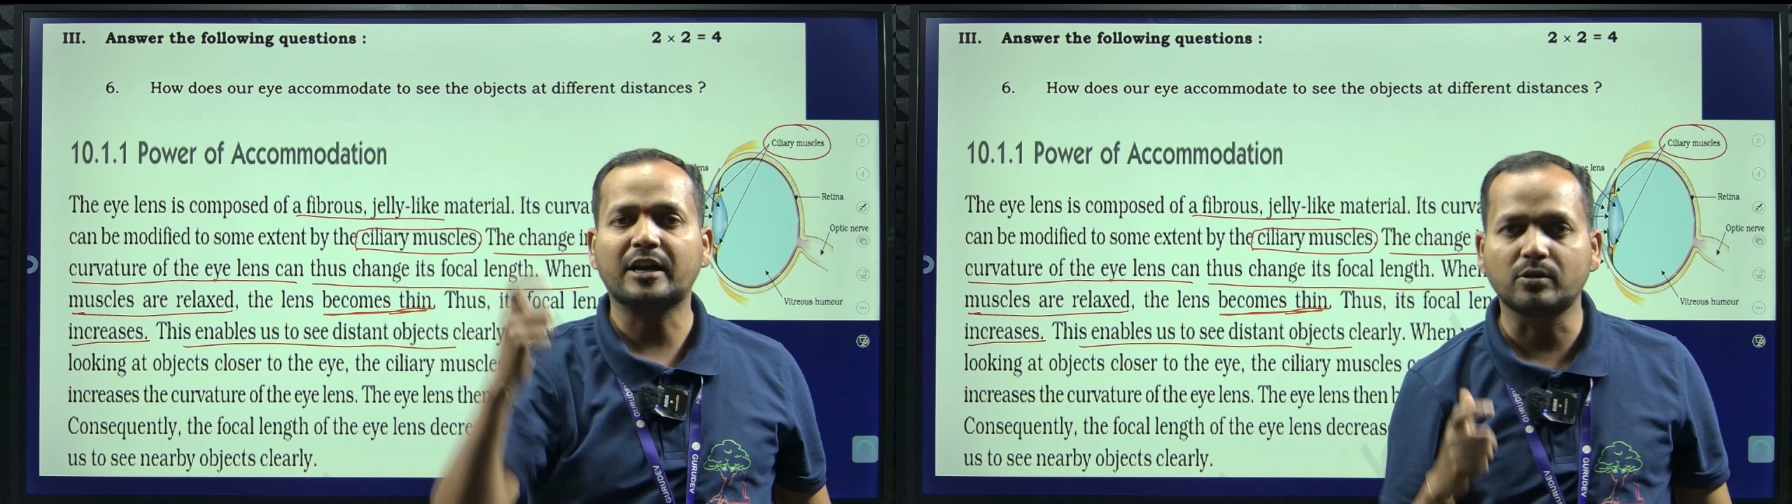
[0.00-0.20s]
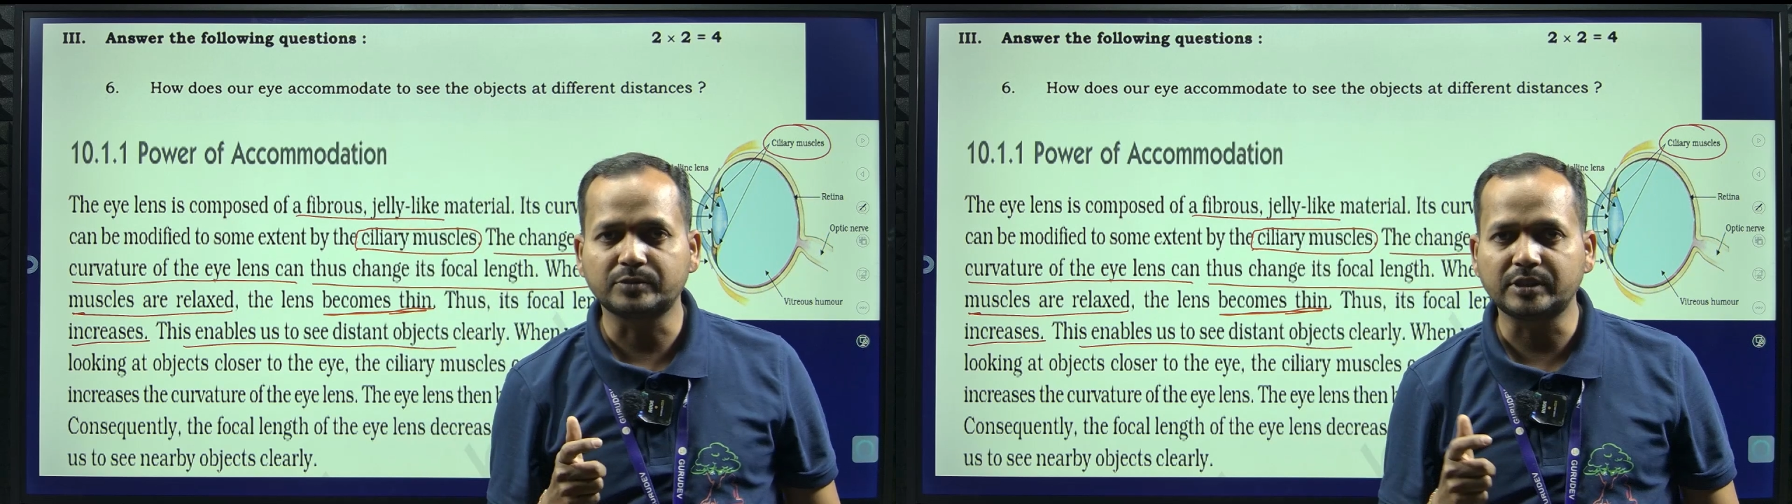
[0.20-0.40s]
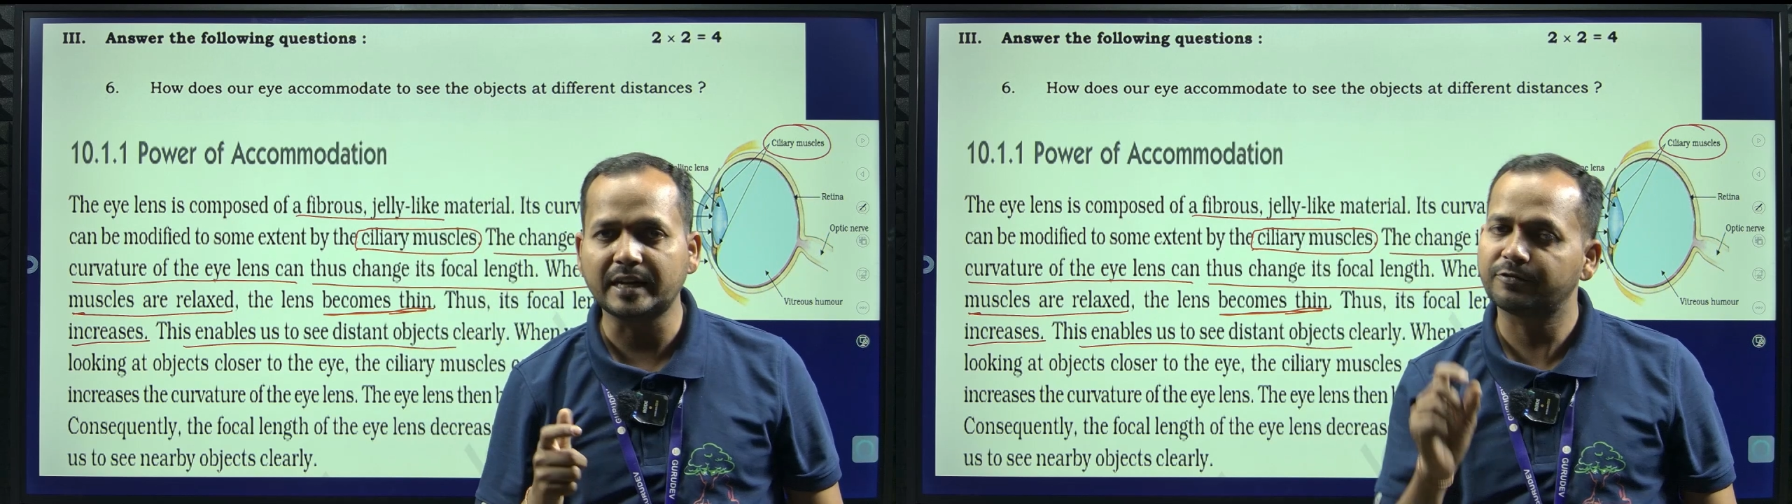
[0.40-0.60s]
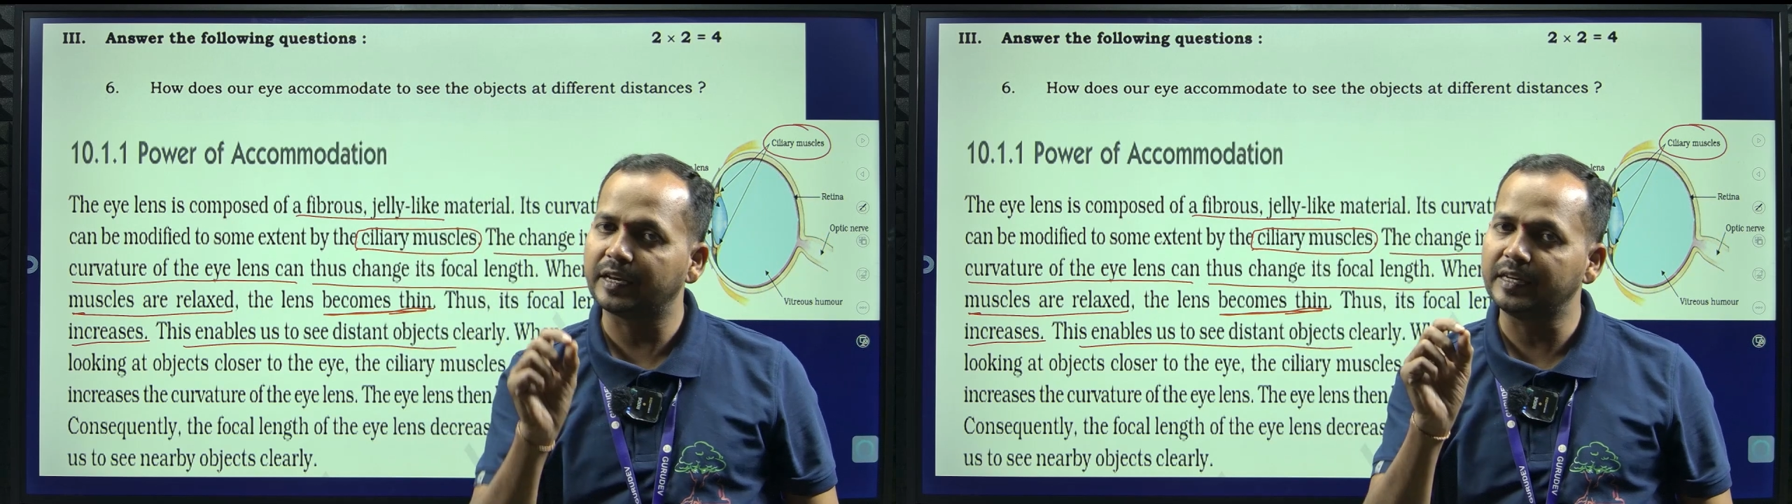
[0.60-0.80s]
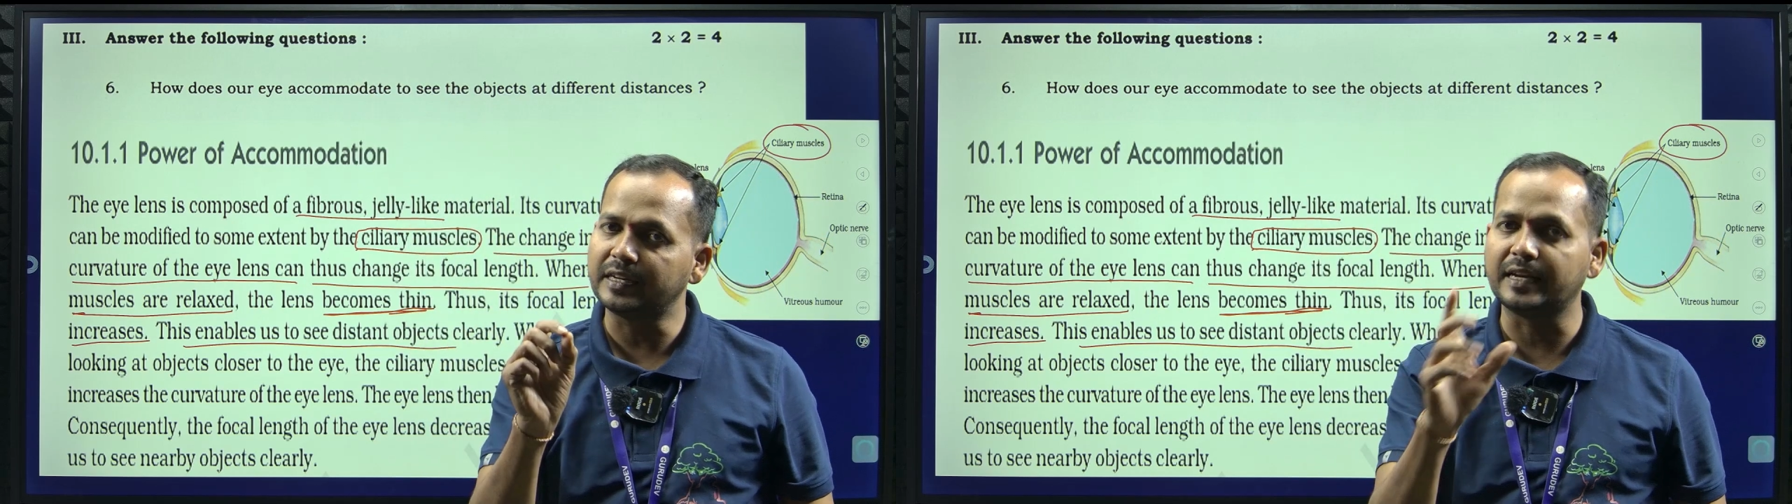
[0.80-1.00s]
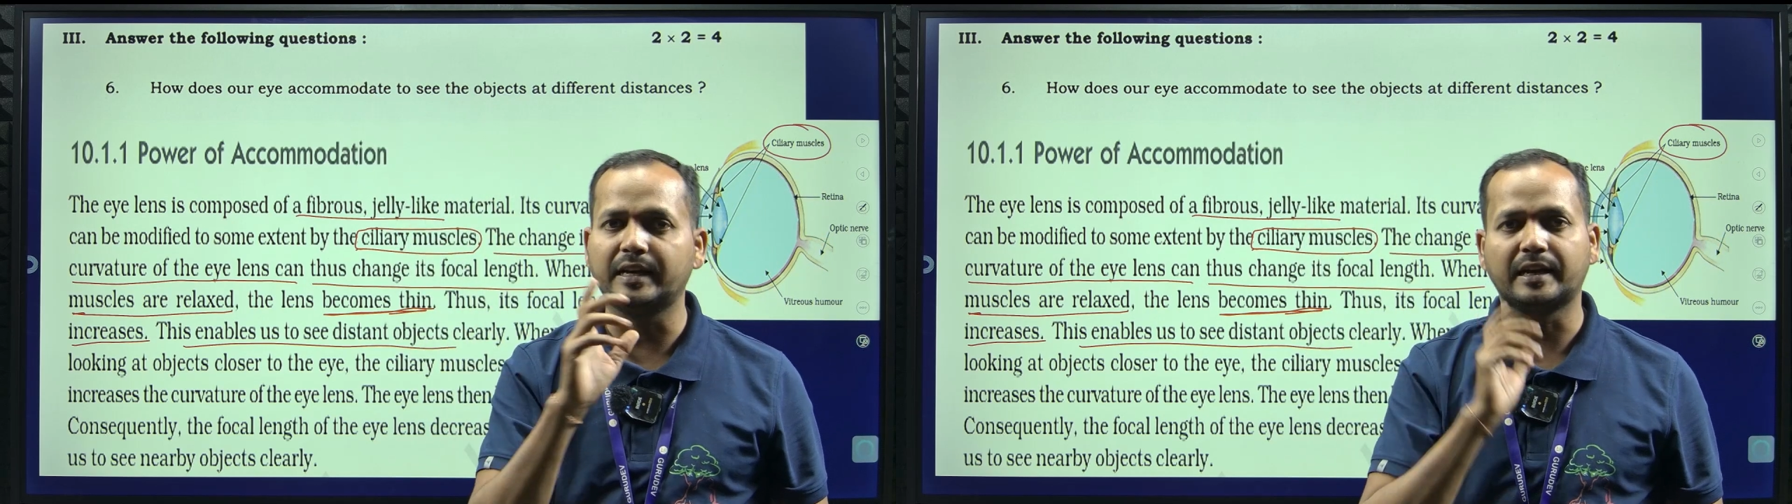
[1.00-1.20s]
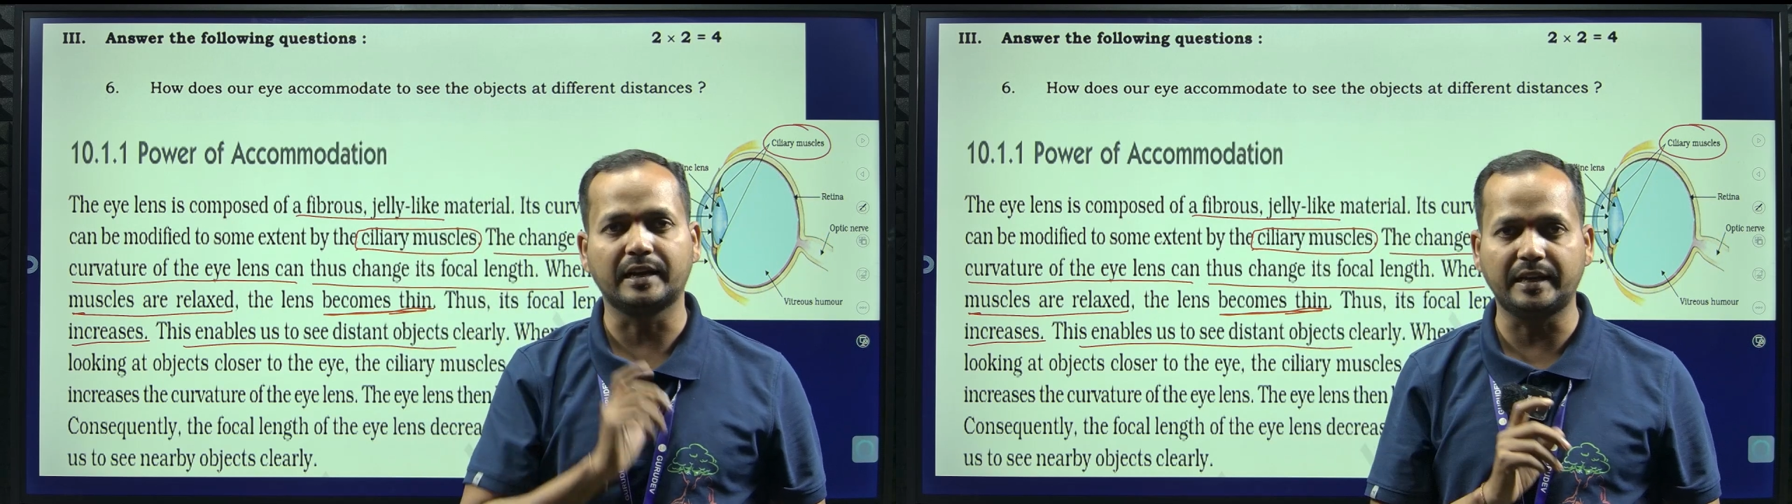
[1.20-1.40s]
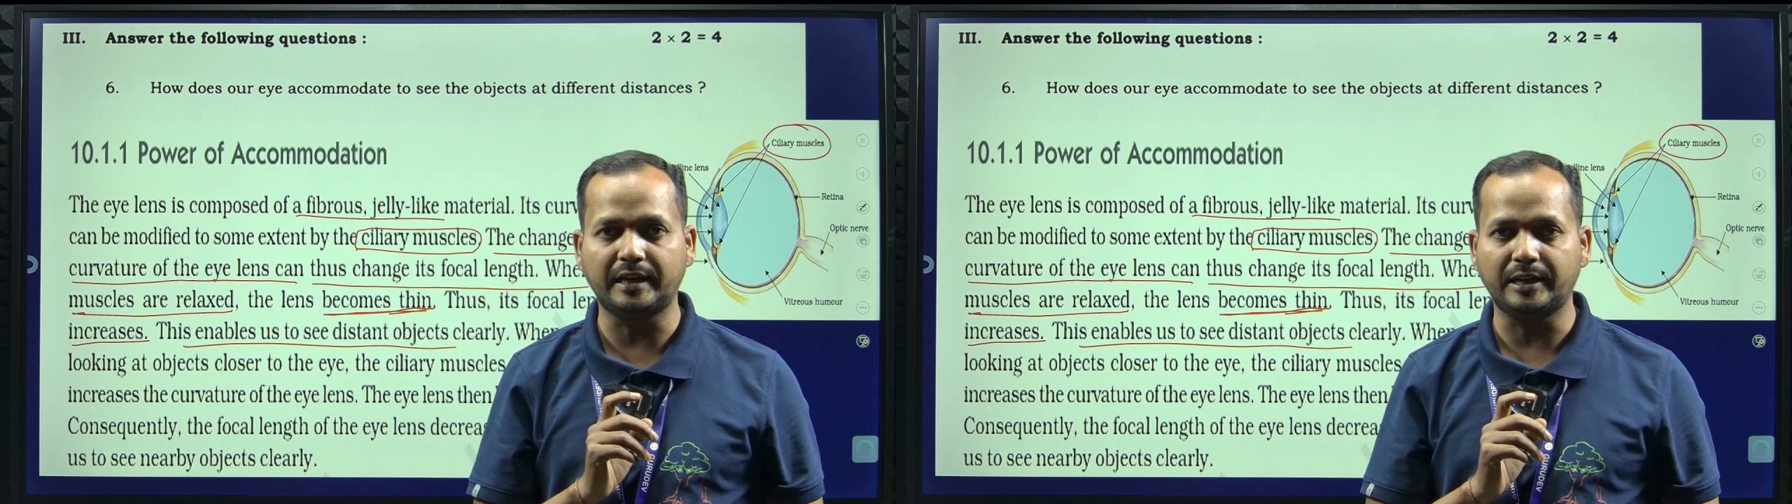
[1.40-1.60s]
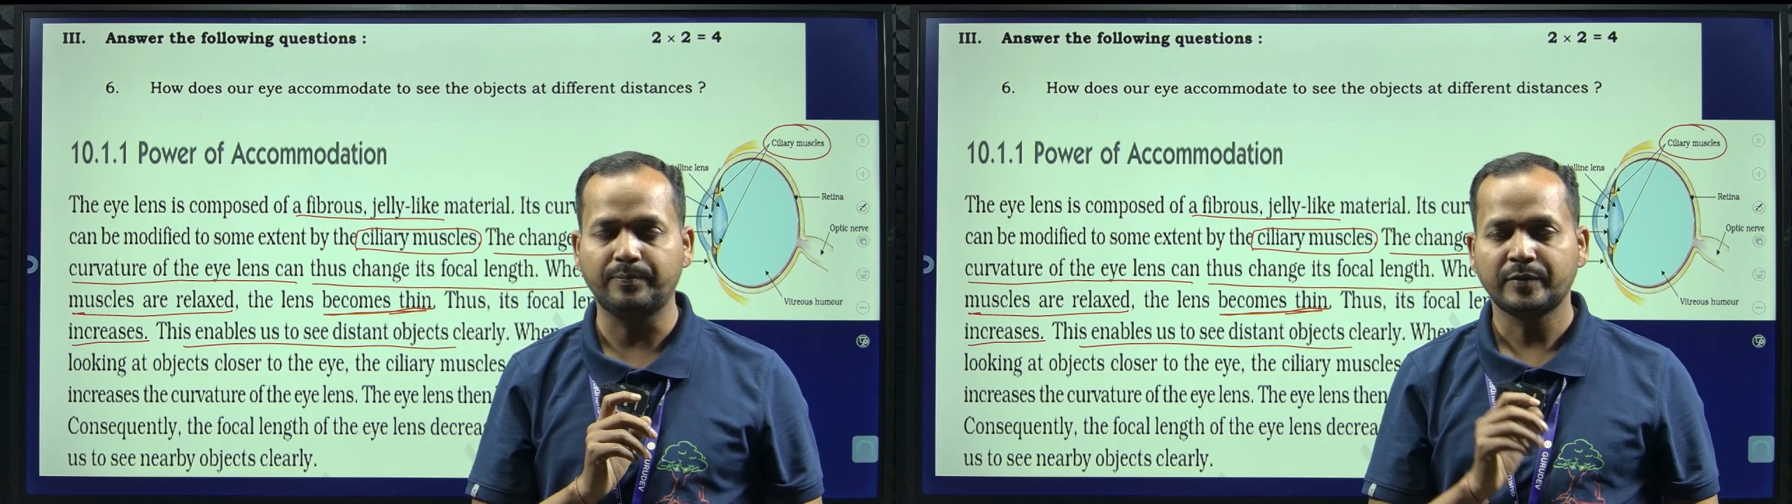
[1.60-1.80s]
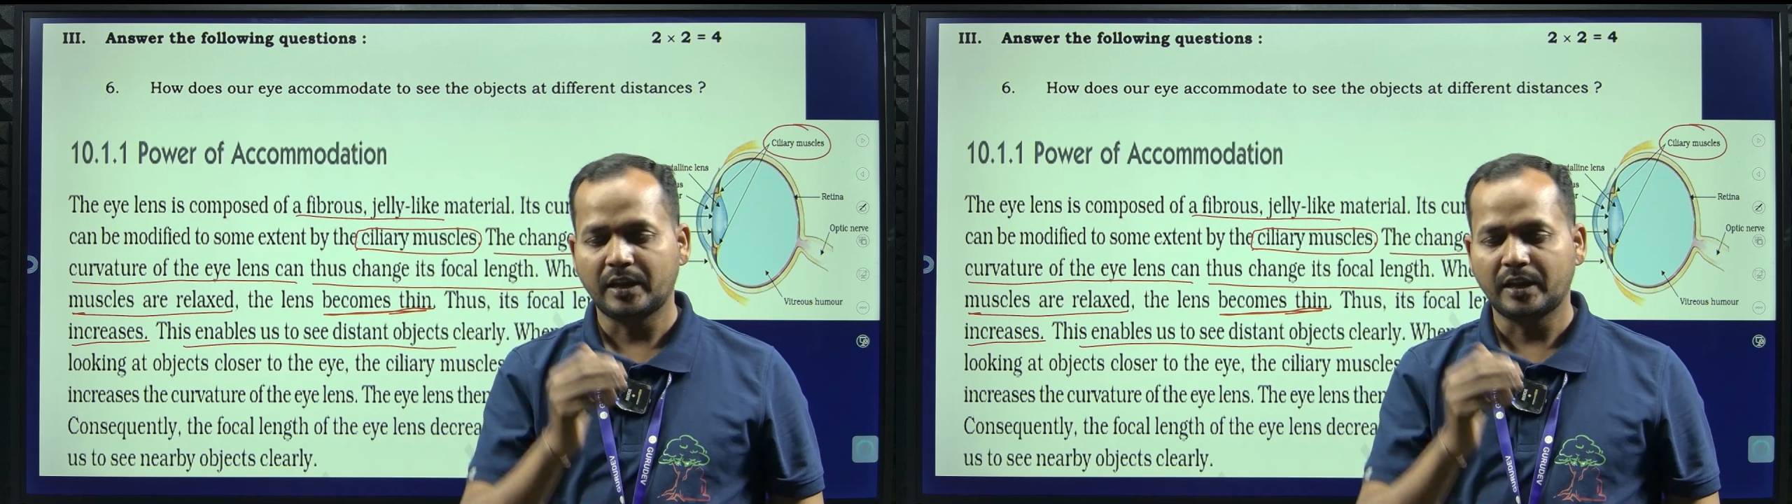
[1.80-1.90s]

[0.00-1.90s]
objects very clearly.